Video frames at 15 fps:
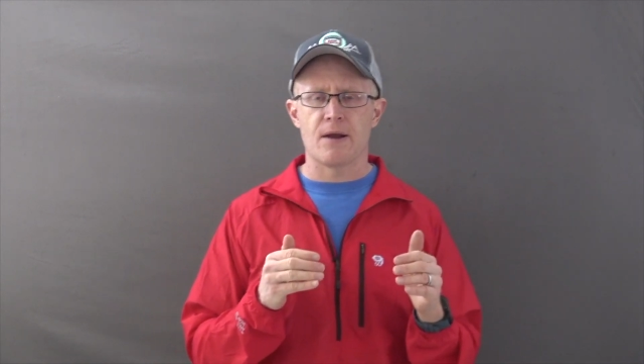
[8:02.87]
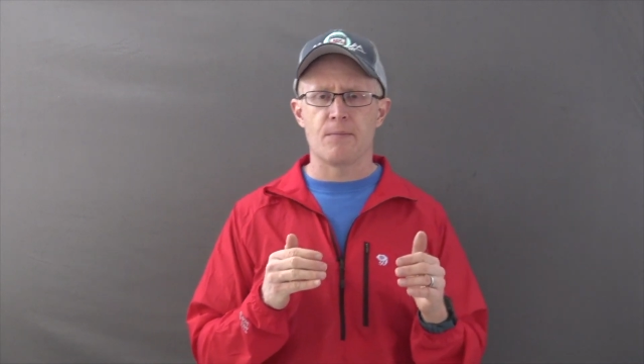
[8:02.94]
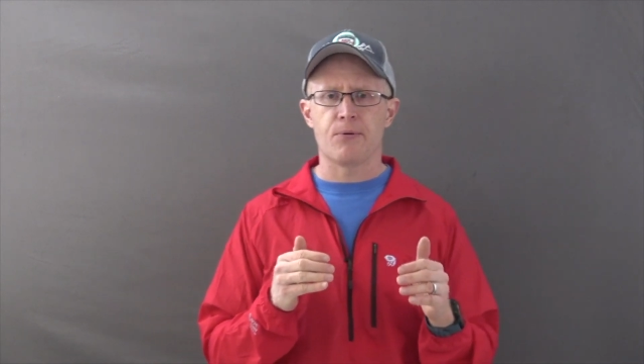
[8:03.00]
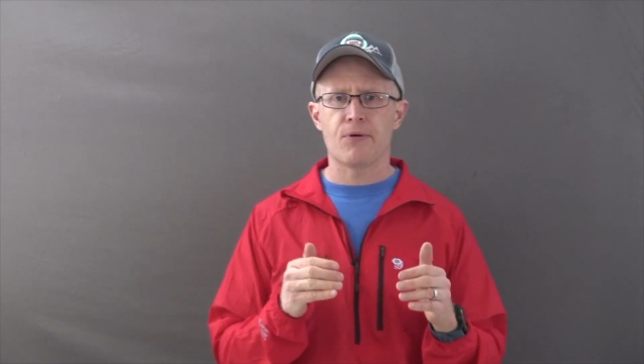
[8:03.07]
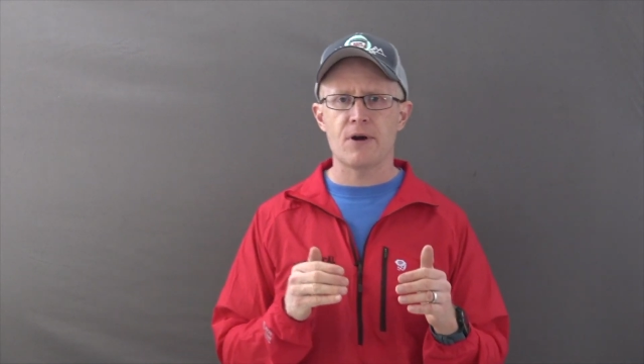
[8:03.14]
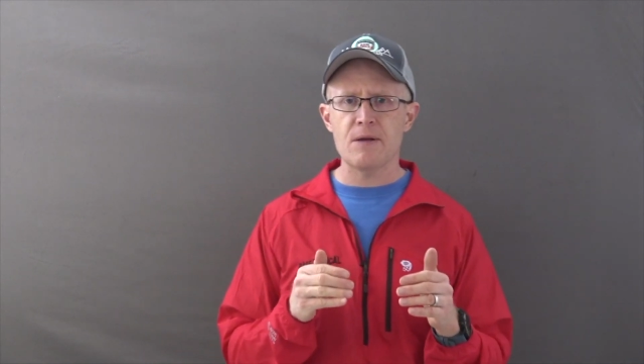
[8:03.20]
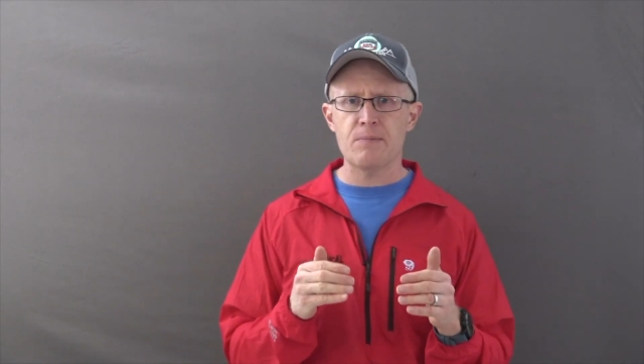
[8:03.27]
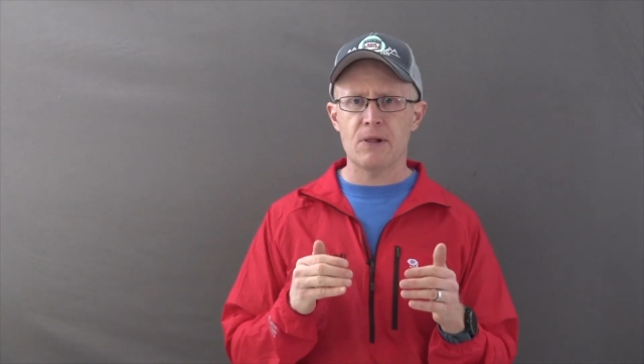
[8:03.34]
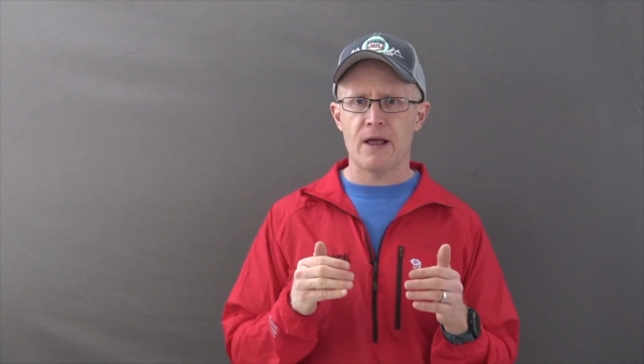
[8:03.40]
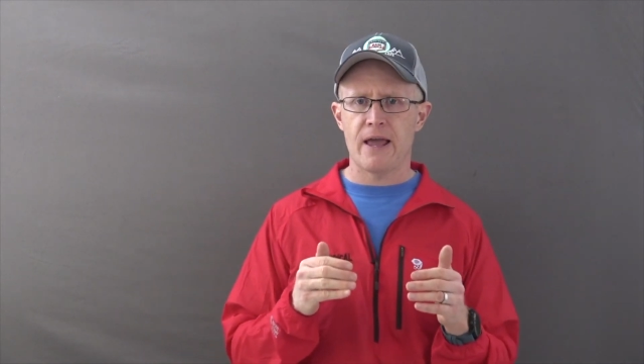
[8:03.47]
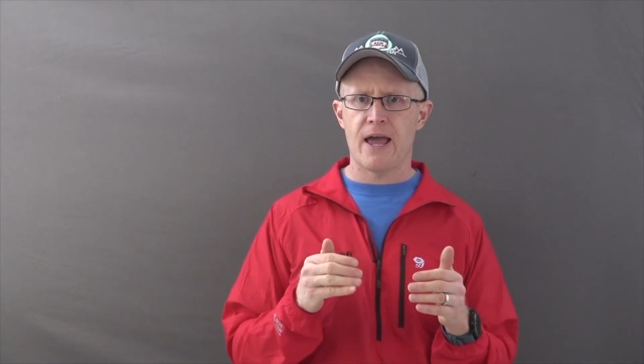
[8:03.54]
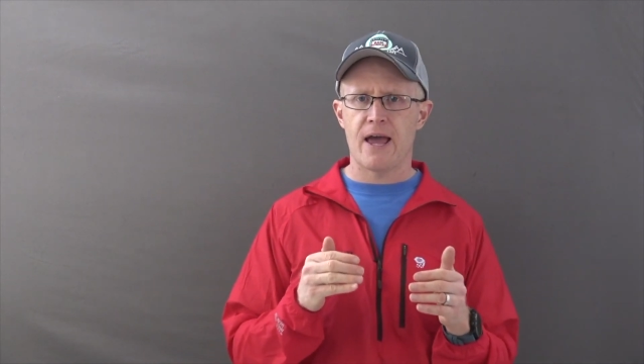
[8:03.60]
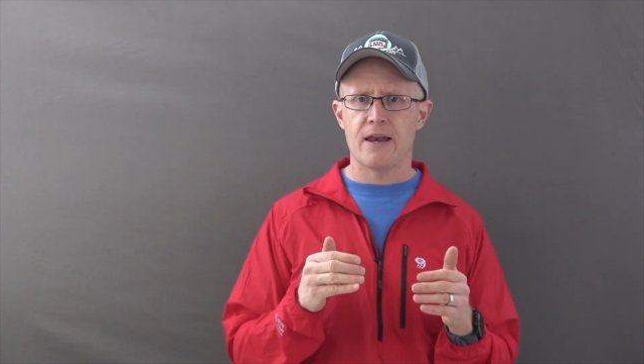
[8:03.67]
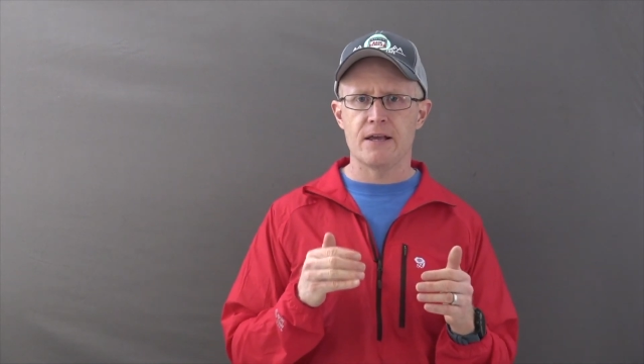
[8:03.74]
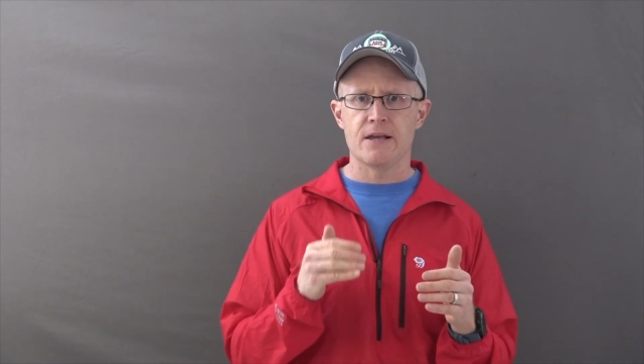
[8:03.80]
A
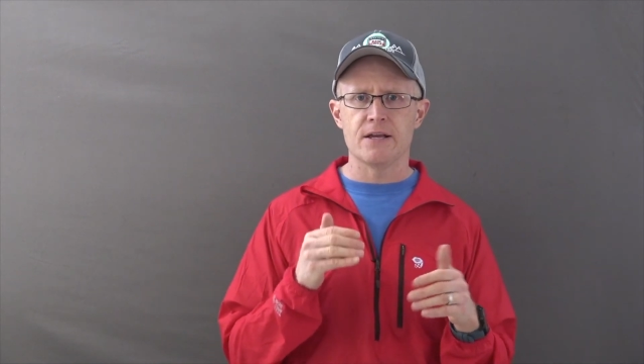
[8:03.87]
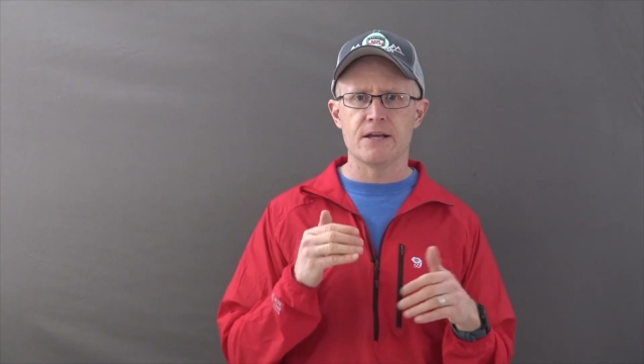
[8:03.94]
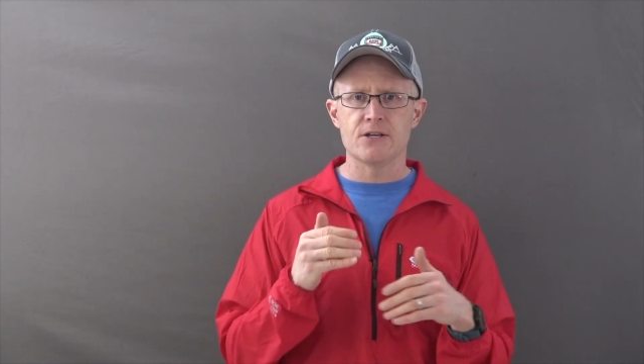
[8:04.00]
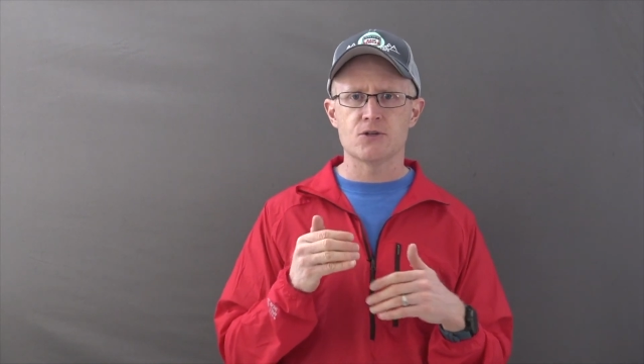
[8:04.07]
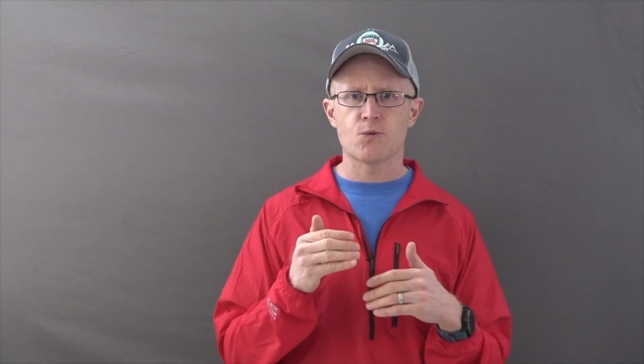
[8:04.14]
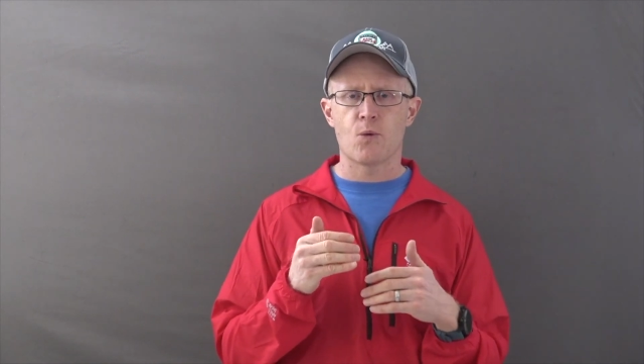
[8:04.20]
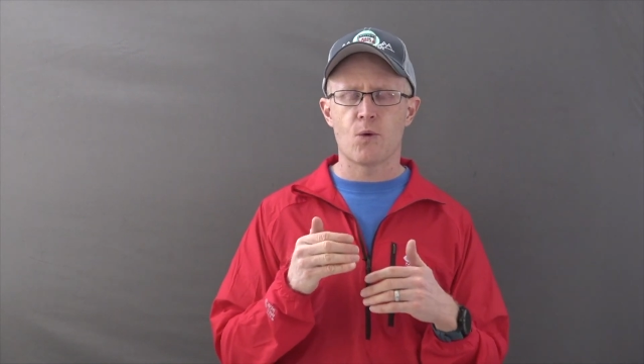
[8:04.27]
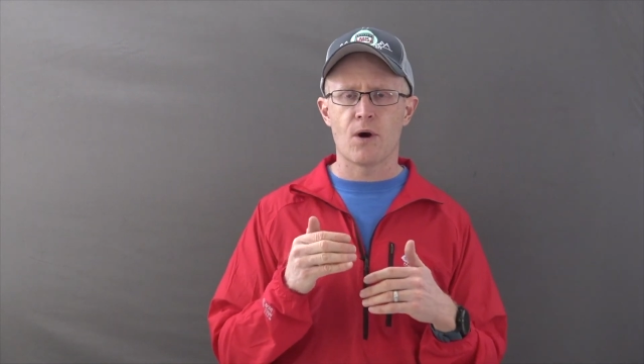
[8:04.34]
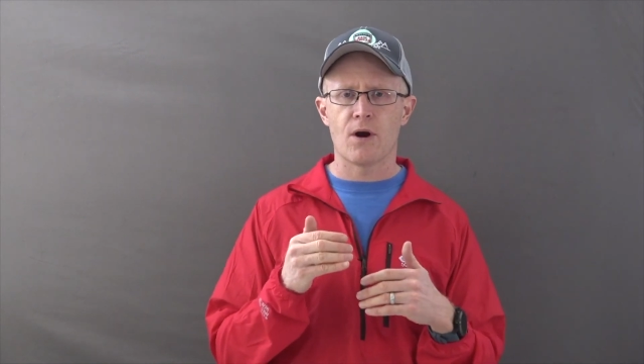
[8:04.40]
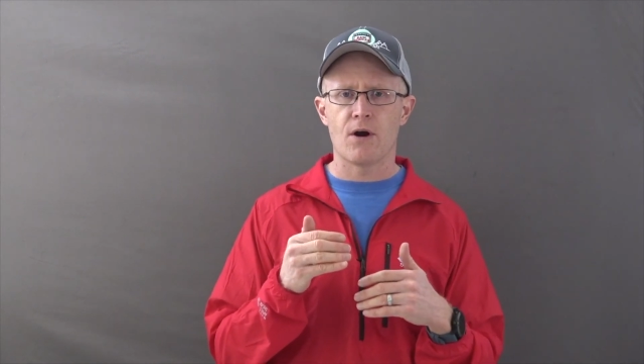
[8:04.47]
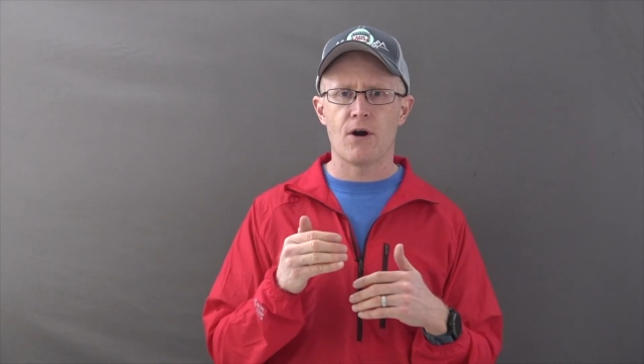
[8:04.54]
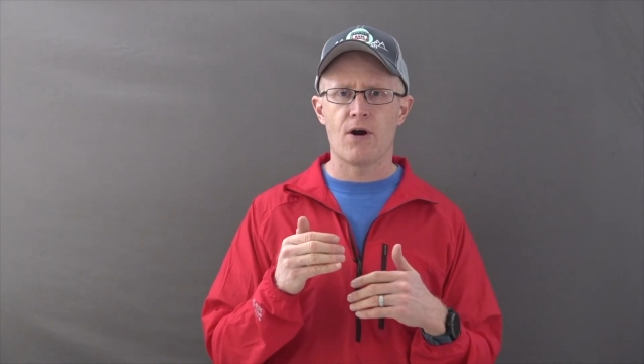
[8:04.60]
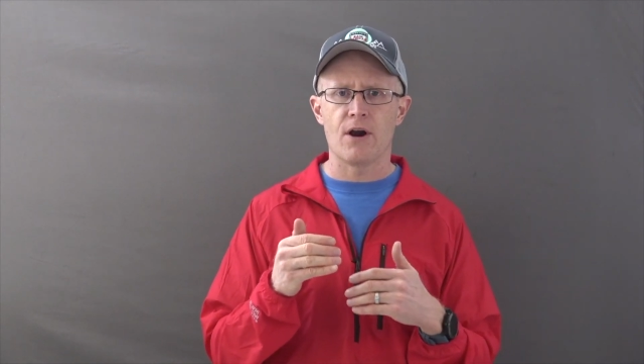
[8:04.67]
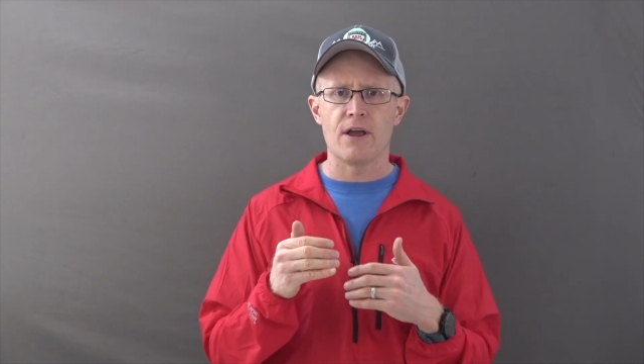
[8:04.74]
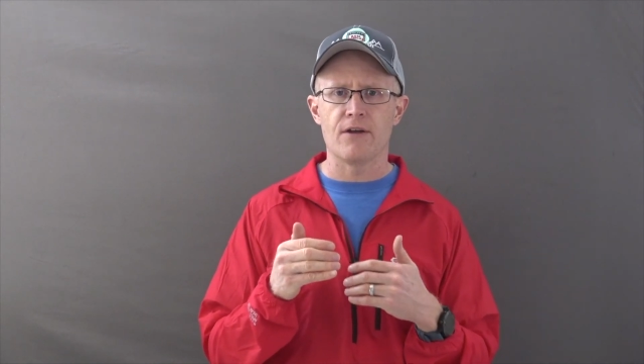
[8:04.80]
pre-plan is where